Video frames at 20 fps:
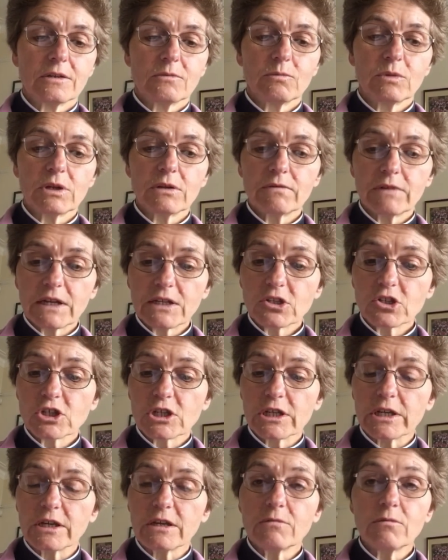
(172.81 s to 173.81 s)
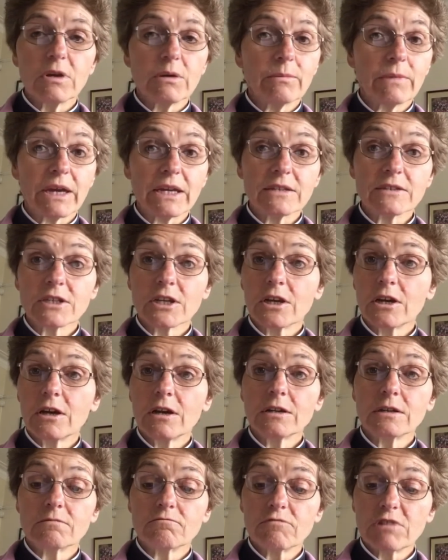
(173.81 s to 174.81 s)
But eventually we may
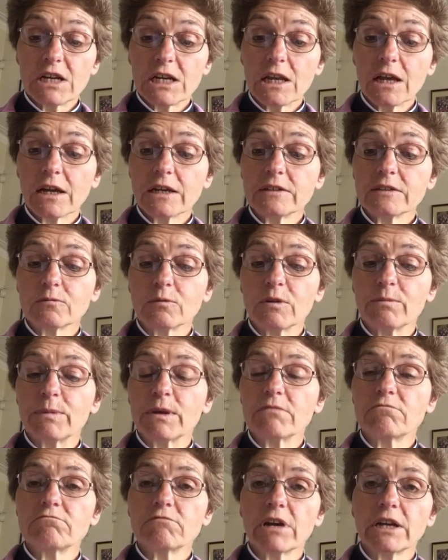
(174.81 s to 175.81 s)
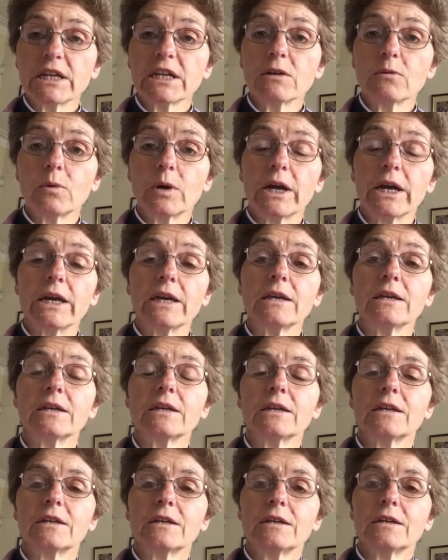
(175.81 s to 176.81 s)
turn and realise we've been running away
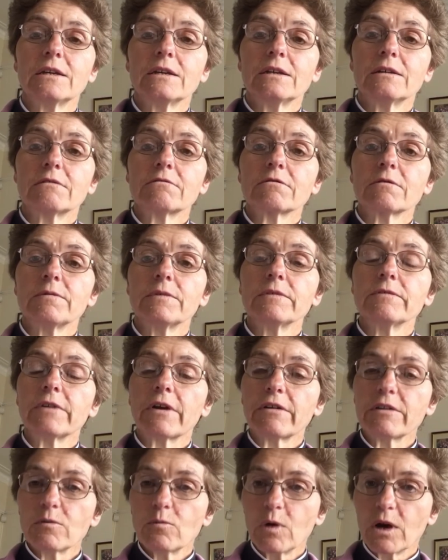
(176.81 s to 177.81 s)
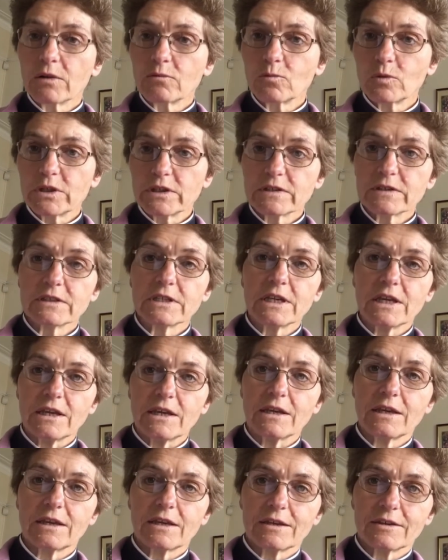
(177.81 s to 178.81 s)
from the very one we
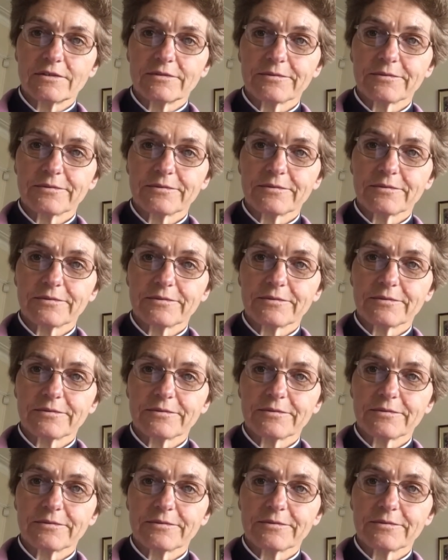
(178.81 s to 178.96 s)
seek.